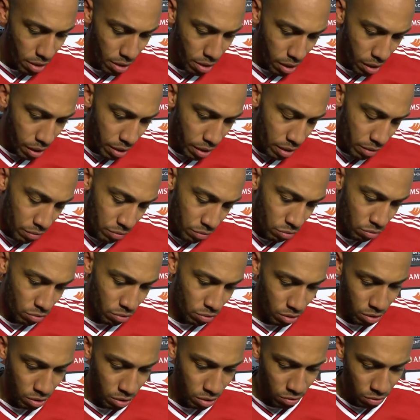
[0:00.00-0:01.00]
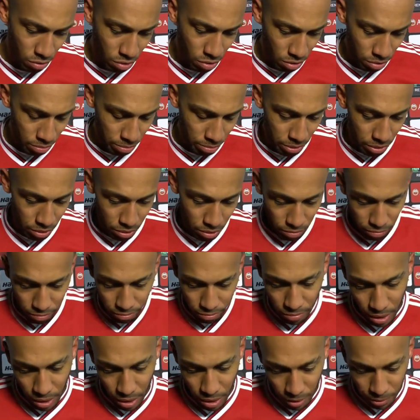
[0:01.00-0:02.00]
i have to score this goal but
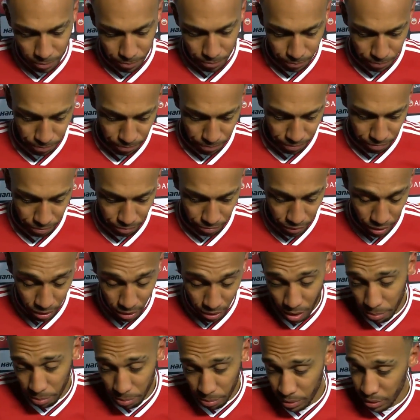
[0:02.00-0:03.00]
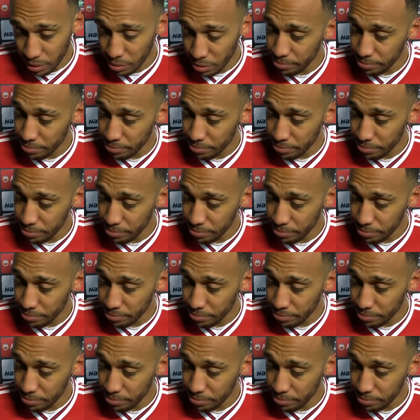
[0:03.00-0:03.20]
yeah can happen